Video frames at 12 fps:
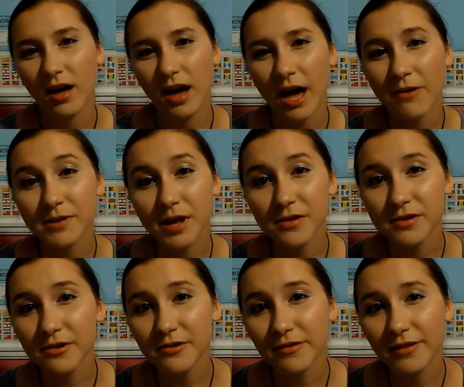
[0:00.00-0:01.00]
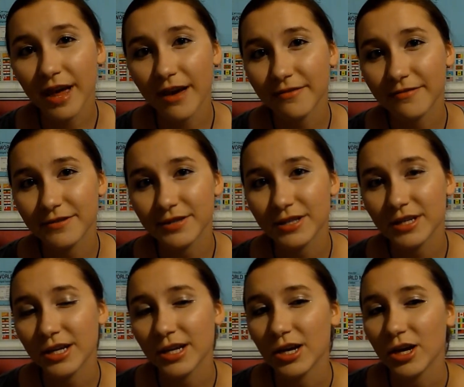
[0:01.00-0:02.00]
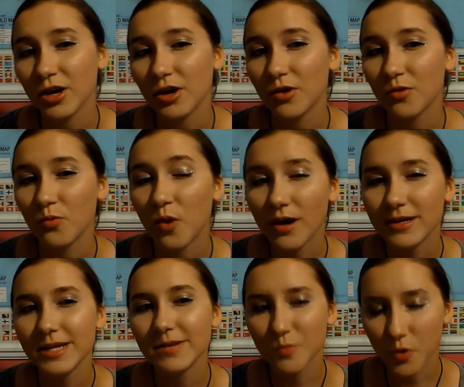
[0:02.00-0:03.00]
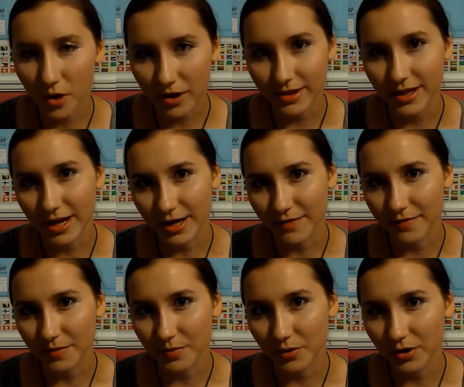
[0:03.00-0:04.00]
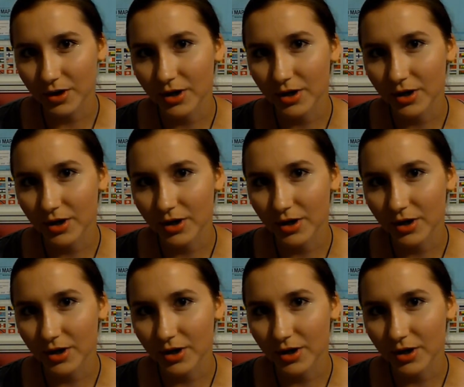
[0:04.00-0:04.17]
I was also left wanting more at the end of the book.